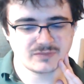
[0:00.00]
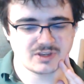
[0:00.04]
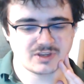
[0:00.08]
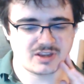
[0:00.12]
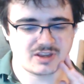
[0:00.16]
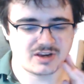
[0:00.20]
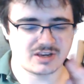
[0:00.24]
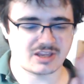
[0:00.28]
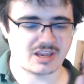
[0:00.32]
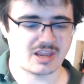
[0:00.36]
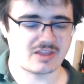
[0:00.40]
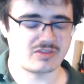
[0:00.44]

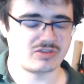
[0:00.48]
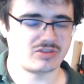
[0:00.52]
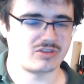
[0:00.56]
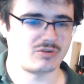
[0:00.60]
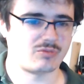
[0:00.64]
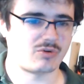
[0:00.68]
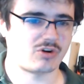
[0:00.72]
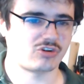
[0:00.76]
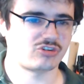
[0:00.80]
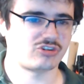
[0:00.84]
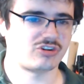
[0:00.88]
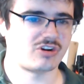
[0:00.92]
And again, the
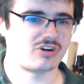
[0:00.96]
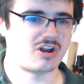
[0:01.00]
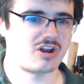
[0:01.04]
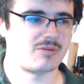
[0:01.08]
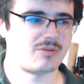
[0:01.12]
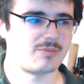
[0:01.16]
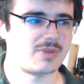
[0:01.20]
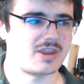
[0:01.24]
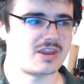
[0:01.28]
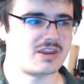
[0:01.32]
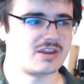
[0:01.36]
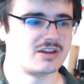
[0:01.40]
Russian
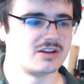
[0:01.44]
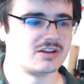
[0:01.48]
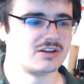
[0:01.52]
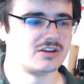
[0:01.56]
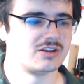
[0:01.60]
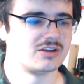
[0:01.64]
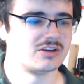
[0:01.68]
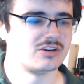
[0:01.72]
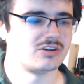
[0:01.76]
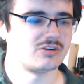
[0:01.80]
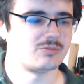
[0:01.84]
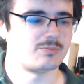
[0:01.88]
army,
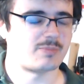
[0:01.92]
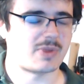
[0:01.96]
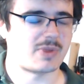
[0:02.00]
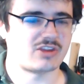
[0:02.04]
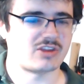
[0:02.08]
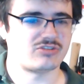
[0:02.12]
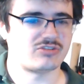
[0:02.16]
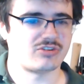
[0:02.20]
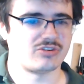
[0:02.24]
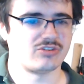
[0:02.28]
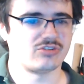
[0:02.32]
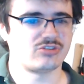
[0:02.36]

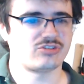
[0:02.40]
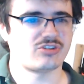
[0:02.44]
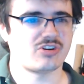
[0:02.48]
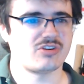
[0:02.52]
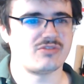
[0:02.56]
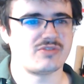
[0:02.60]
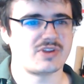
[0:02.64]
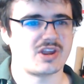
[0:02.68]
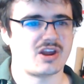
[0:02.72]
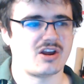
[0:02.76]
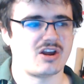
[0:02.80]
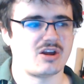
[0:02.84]
based on the
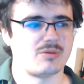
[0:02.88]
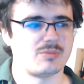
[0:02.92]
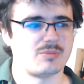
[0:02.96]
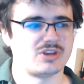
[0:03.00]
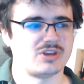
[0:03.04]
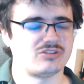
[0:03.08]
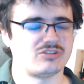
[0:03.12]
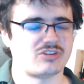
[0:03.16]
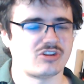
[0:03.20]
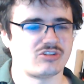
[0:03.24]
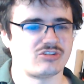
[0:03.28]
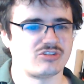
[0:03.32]
Soviet army,
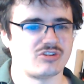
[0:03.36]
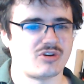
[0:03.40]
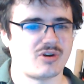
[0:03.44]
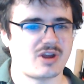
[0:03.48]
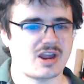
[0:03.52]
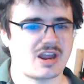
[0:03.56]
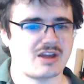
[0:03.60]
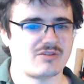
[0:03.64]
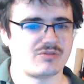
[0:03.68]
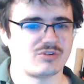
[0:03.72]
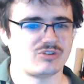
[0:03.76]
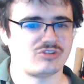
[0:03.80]
does not
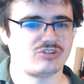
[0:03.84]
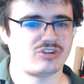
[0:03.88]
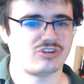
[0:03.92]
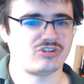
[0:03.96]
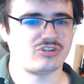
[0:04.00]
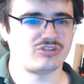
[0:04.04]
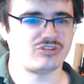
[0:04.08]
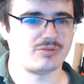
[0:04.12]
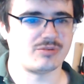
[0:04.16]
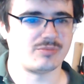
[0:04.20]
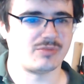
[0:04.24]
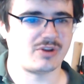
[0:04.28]
have a
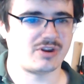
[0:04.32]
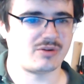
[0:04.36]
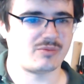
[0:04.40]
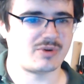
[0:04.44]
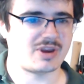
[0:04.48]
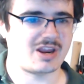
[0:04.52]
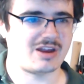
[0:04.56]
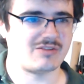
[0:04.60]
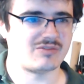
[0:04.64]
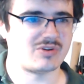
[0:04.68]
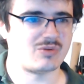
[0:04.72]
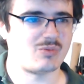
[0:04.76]
system like we
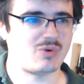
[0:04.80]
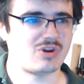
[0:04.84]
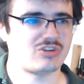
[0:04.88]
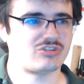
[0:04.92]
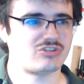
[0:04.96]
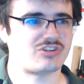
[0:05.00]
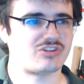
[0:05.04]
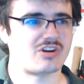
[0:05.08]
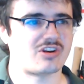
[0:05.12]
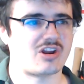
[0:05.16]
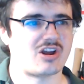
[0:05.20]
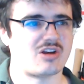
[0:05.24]
have in
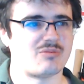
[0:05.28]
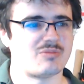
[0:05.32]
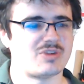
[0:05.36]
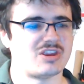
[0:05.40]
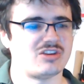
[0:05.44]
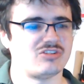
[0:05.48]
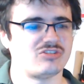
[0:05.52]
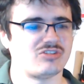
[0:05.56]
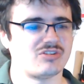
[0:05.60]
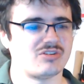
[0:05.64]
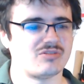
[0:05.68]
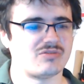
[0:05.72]
Western
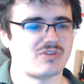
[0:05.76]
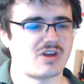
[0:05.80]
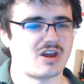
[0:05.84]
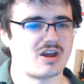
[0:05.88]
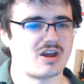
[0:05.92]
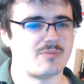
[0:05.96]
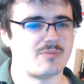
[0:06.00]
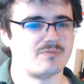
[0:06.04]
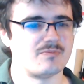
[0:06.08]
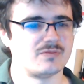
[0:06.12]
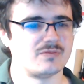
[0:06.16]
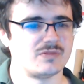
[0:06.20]
armies of,
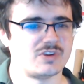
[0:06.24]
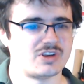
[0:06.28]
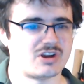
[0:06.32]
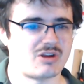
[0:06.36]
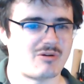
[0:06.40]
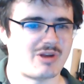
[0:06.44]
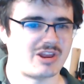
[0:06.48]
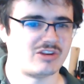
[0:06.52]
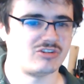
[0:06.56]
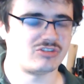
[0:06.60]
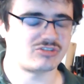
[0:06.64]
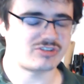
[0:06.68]
you know,
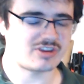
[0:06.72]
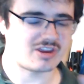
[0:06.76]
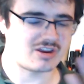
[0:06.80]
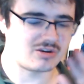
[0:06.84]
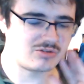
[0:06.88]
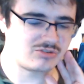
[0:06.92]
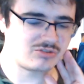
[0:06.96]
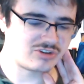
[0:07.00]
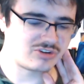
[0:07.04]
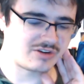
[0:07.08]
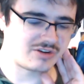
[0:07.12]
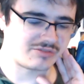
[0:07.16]

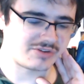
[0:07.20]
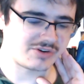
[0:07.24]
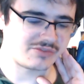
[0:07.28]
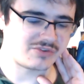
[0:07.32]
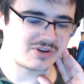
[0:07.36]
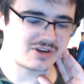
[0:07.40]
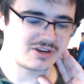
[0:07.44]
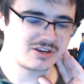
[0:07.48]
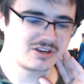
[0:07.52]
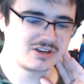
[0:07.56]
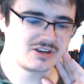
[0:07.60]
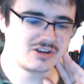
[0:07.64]
NCOs and
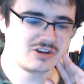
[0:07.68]
everything.